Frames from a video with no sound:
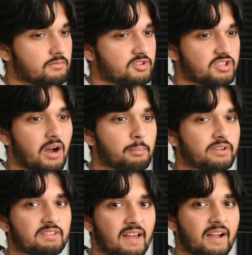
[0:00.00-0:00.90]
sharp
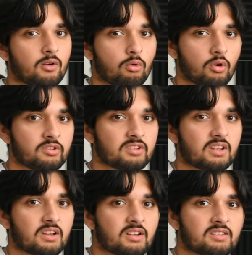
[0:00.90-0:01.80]
attack chords,
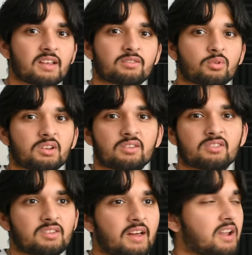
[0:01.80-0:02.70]
because that's what gives
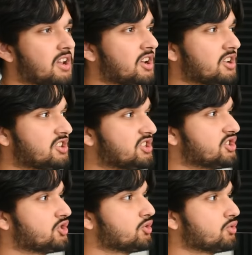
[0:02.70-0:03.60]
it that
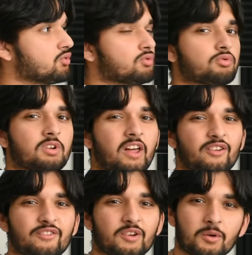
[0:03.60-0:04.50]
kind
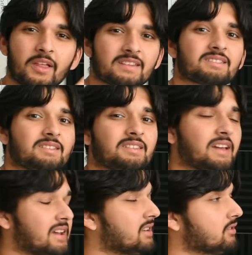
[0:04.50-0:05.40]
of feel that's in the
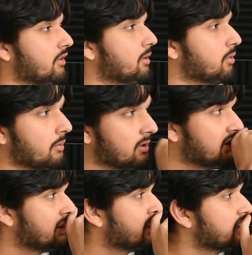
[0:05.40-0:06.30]
80s, very
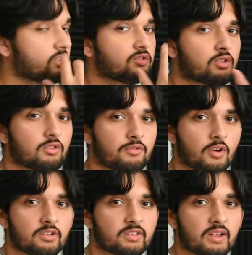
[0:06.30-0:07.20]
prominent. So the
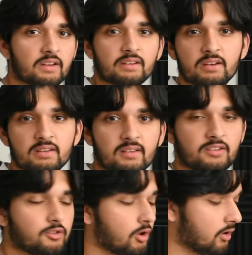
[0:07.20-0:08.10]
first thing I did is I
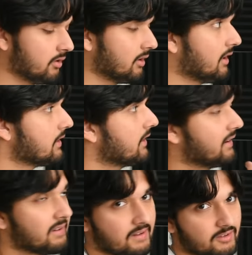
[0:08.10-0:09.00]
turned
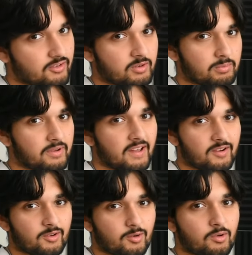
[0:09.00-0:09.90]
that electric
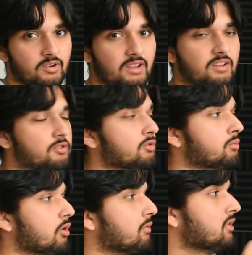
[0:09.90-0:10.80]
piano chord into more of a